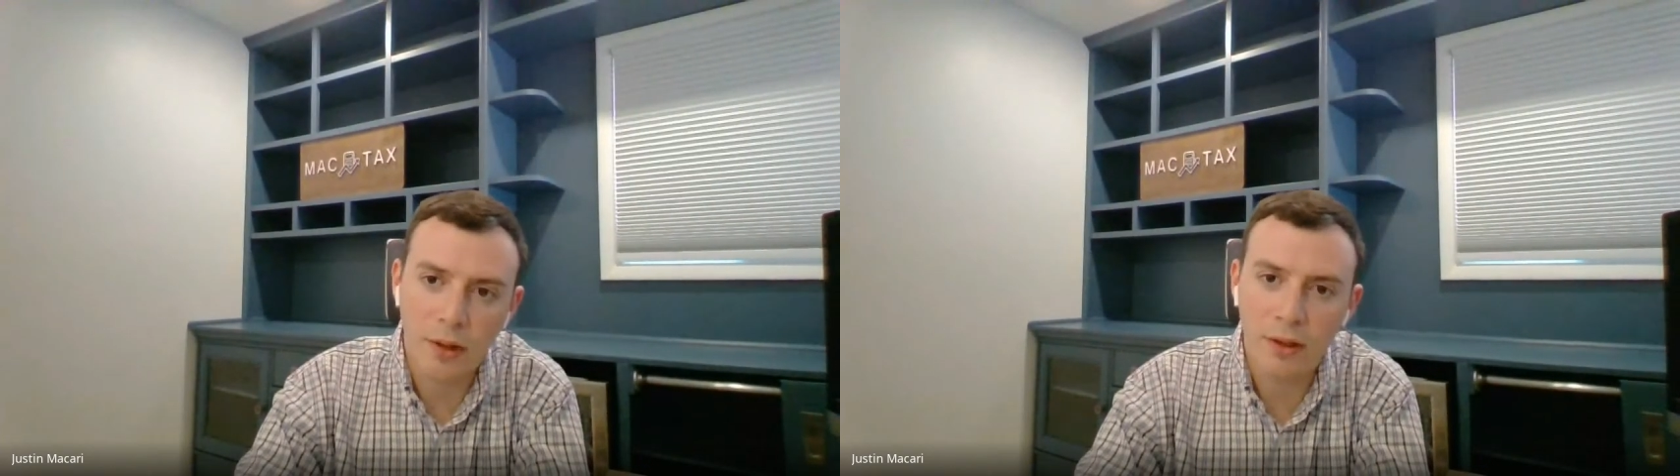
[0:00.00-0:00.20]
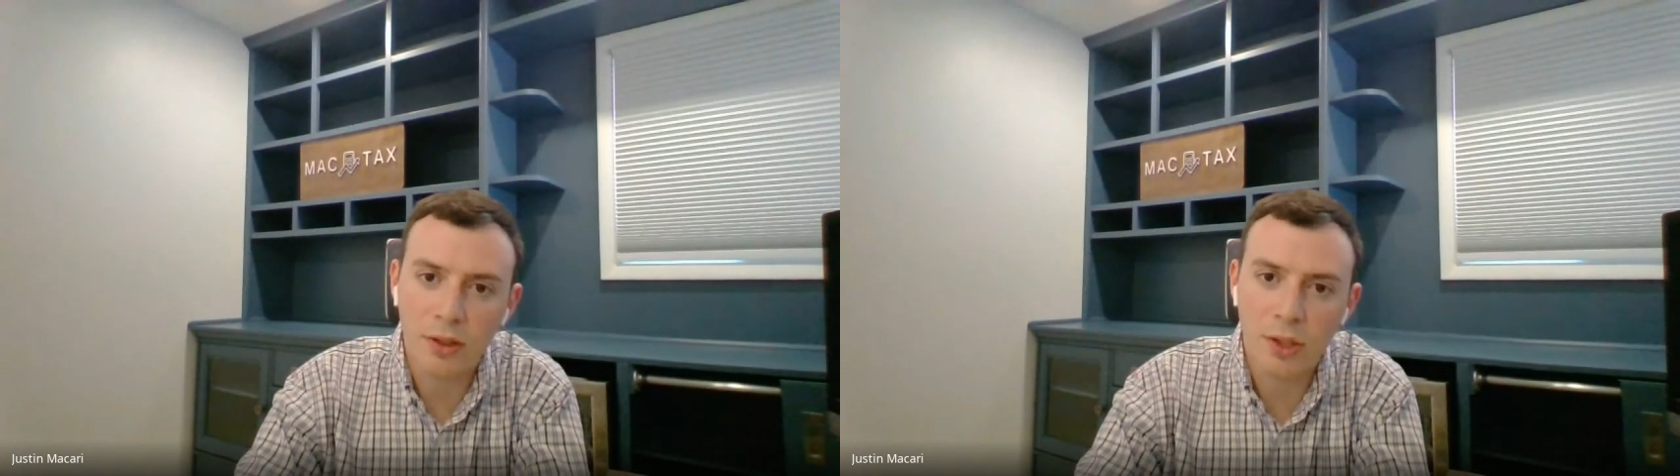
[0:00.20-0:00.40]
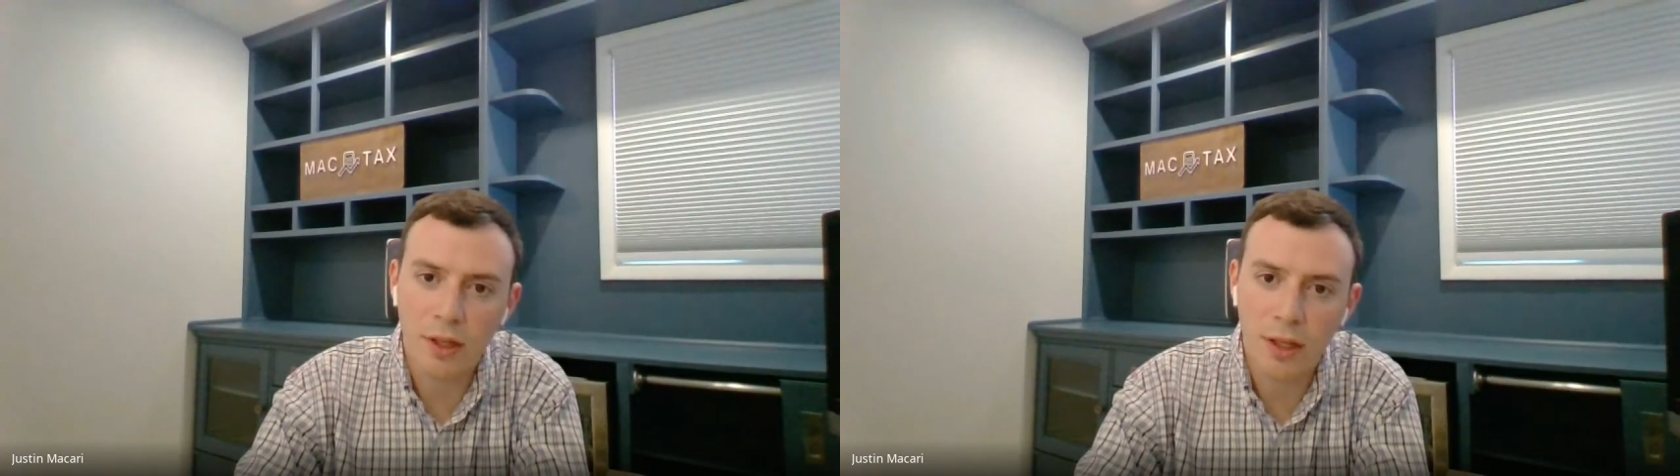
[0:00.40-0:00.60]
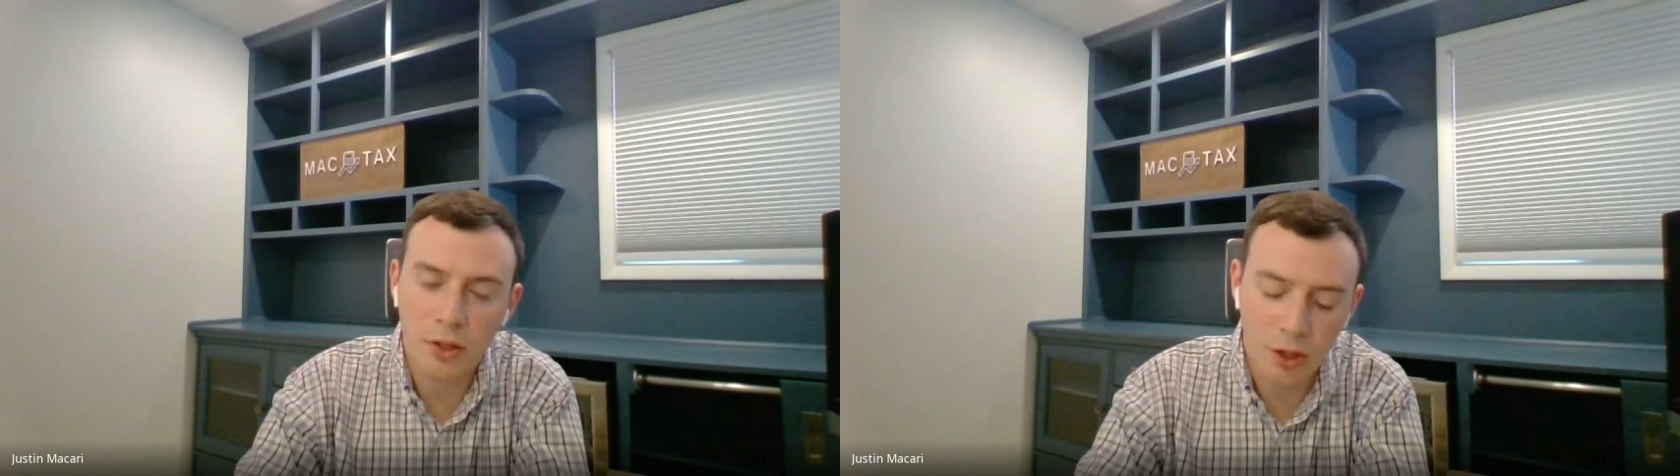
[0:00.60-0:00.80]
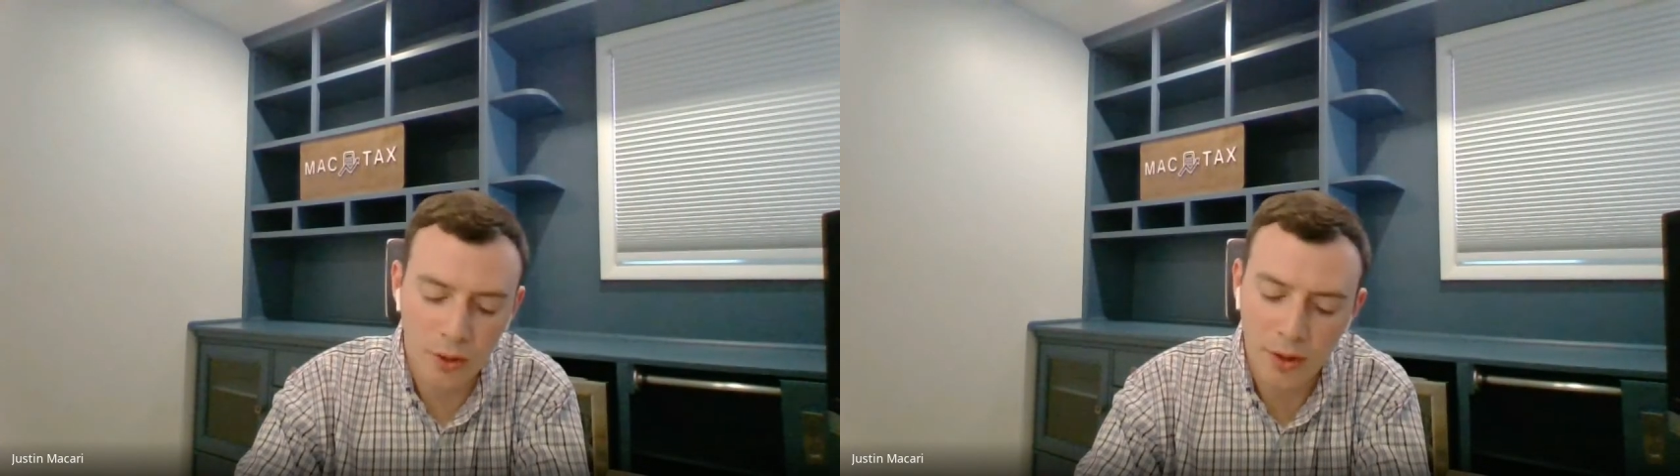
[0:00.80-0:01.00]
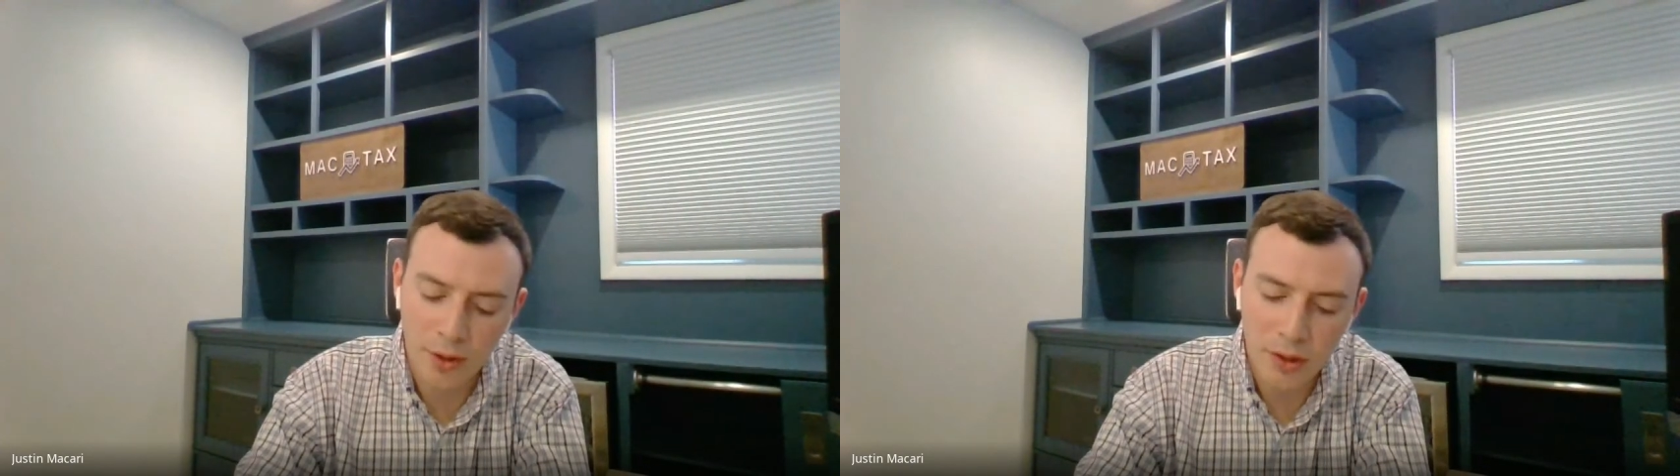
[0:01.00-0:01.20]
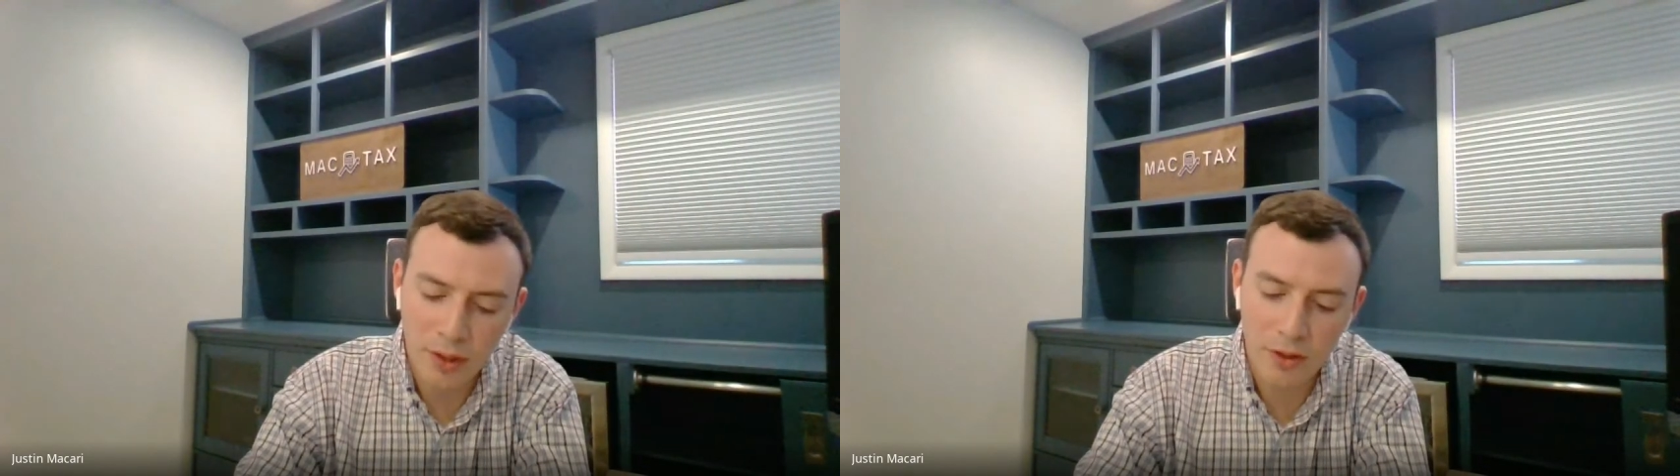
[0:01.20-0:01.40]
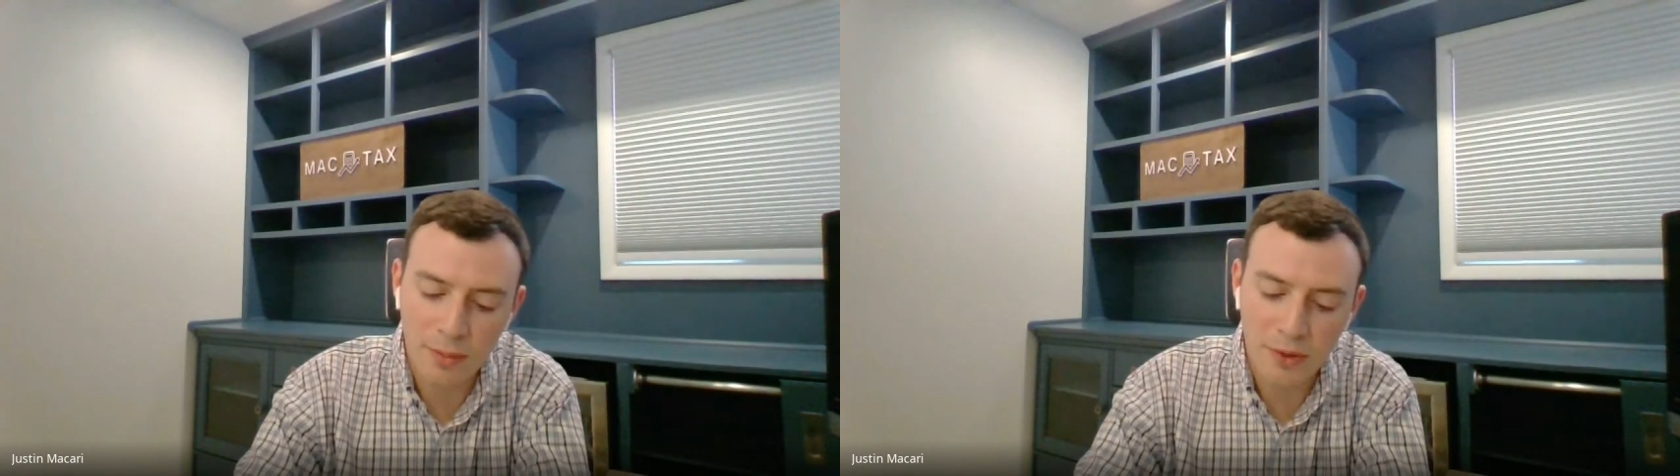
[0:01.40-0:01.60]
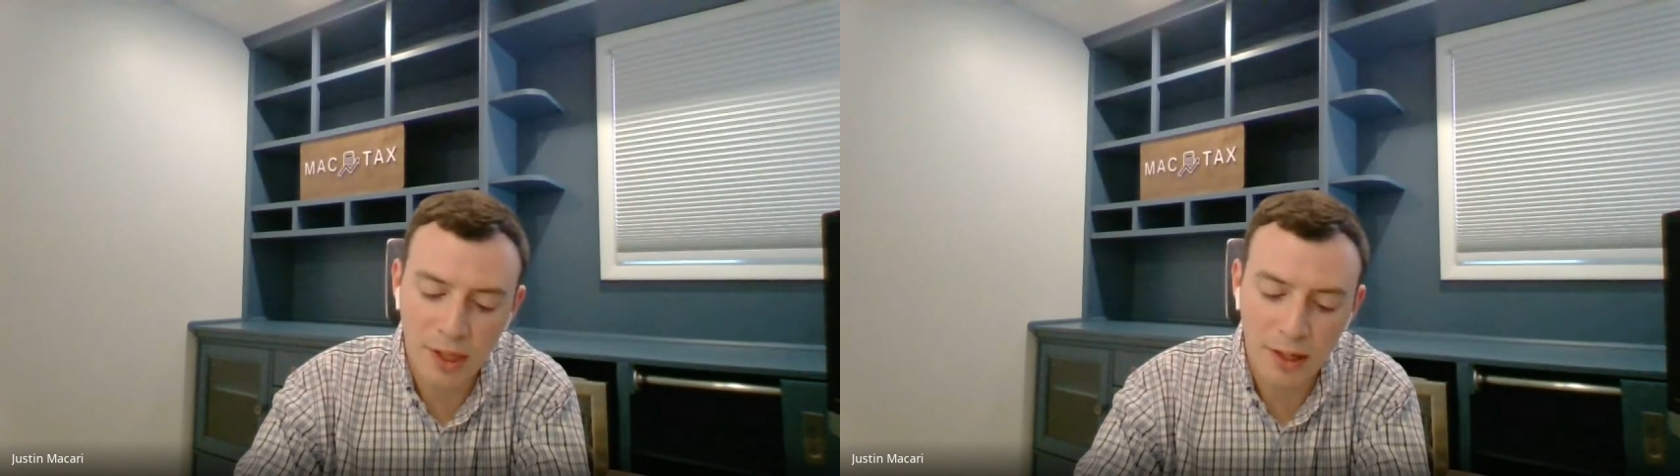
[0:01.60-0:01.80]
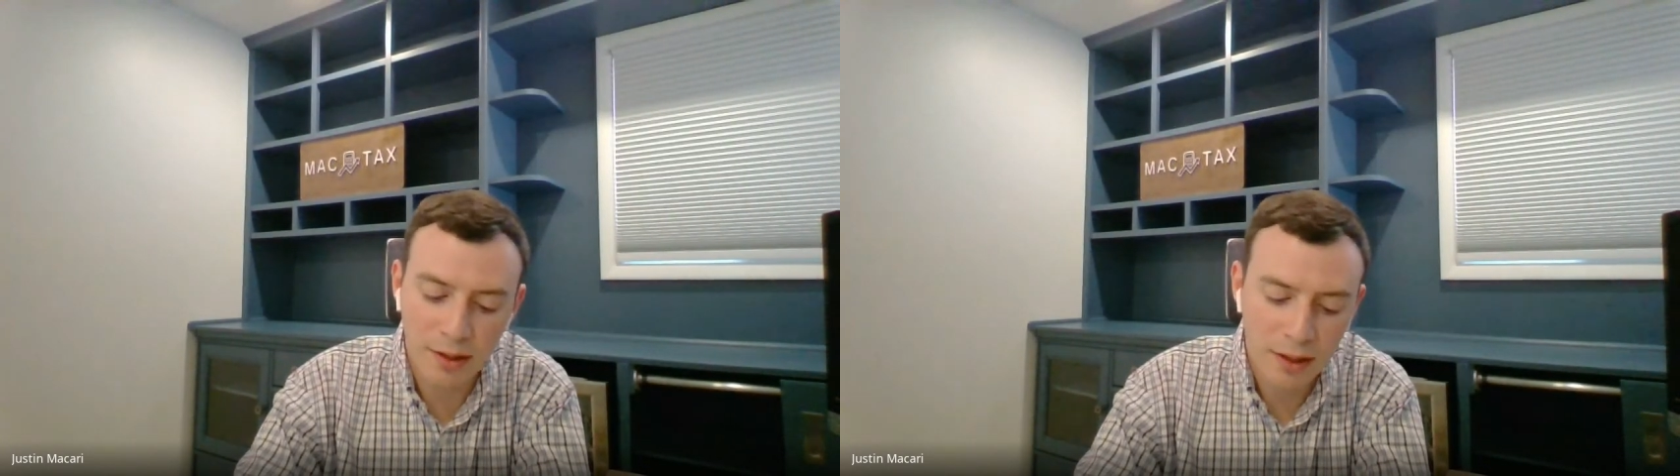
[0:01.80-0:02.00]
all in the show notes
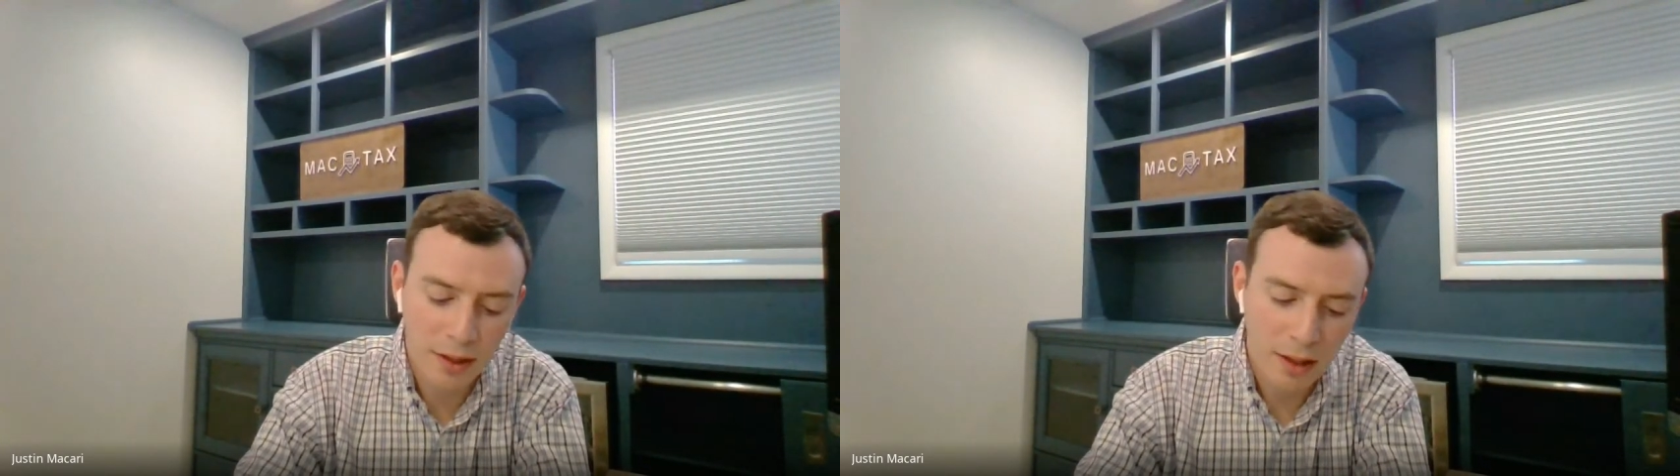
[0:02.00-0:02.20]
100%.